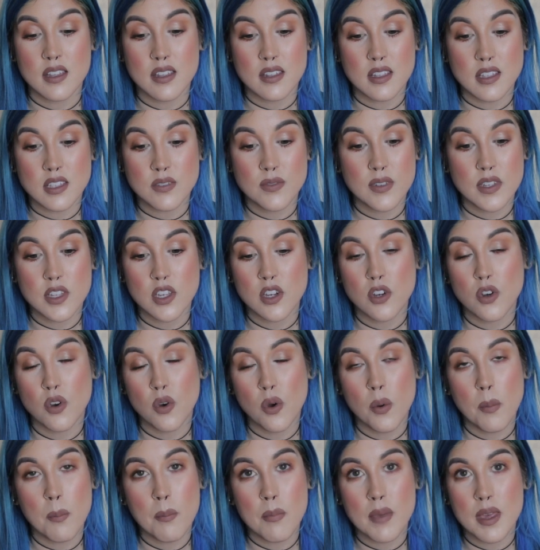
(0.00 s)
this
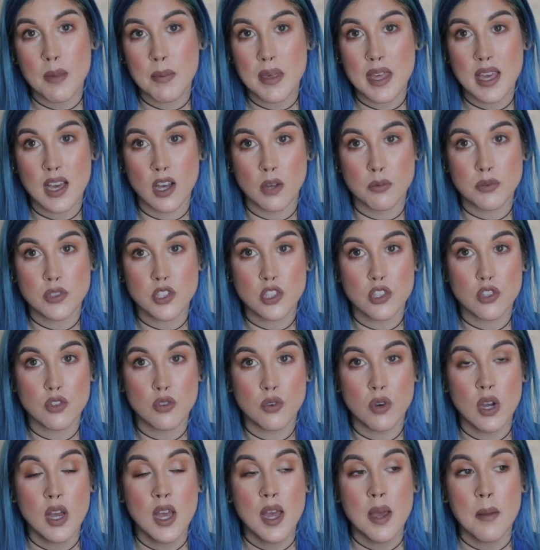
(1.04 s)
video maybe helped
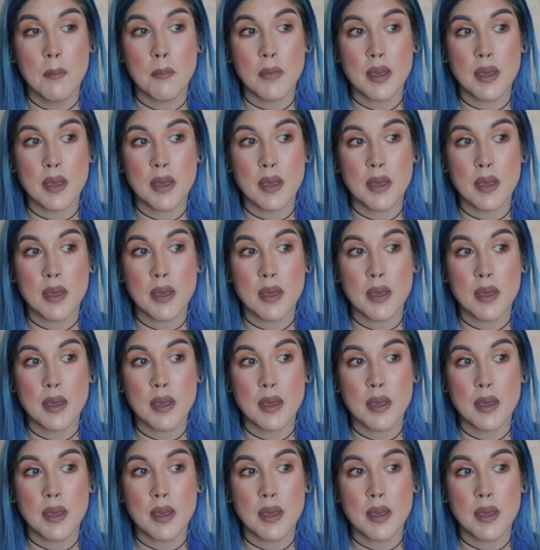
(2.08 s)
you,